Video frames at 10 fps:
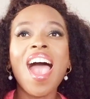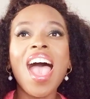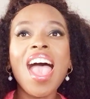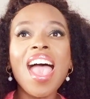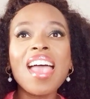
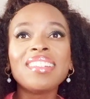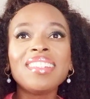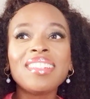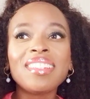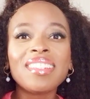
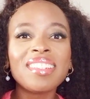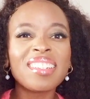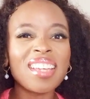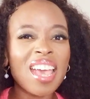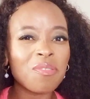
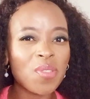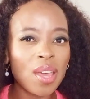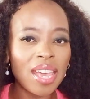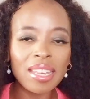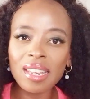And if there
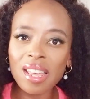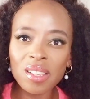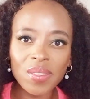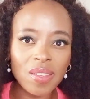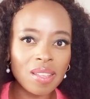are any
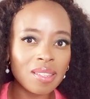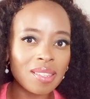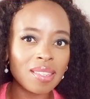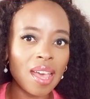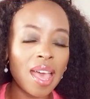
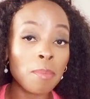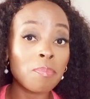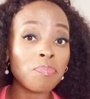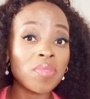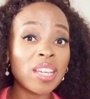lessons
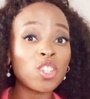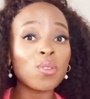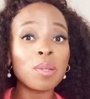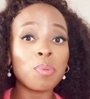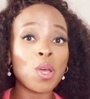that you
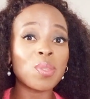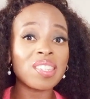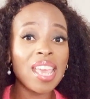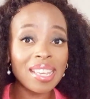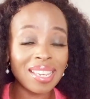can perhaps
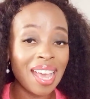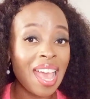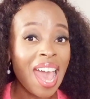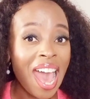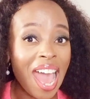take
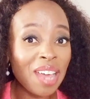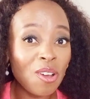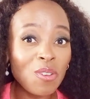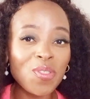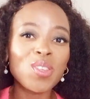out
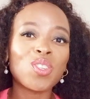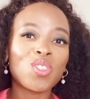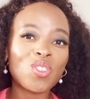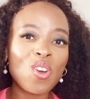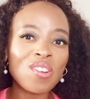of the
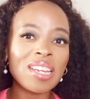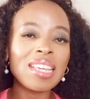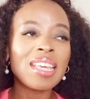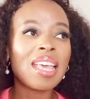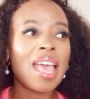
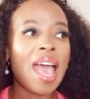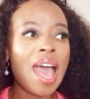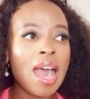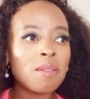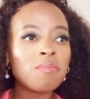story,
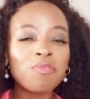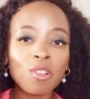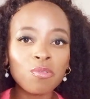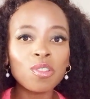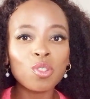
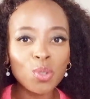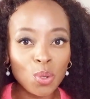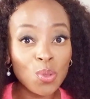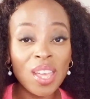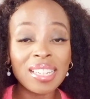feel free to
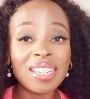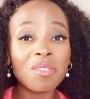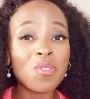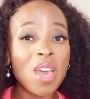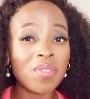do that. And
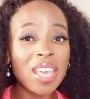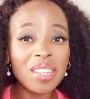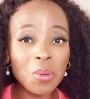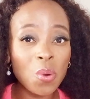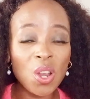if you have
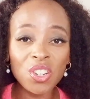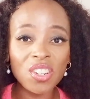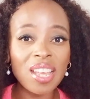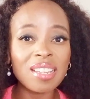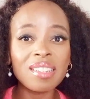any
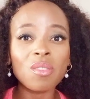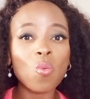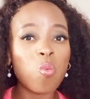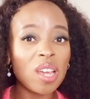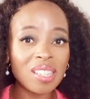question
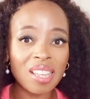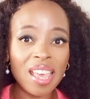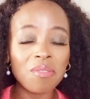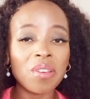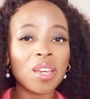
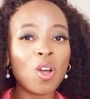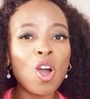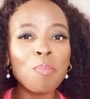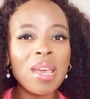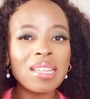whatsoever,
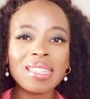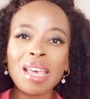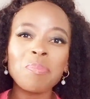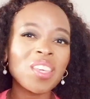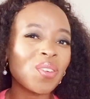comment,
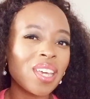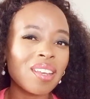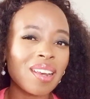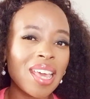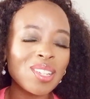something you can
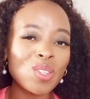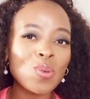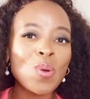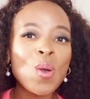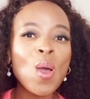relate to,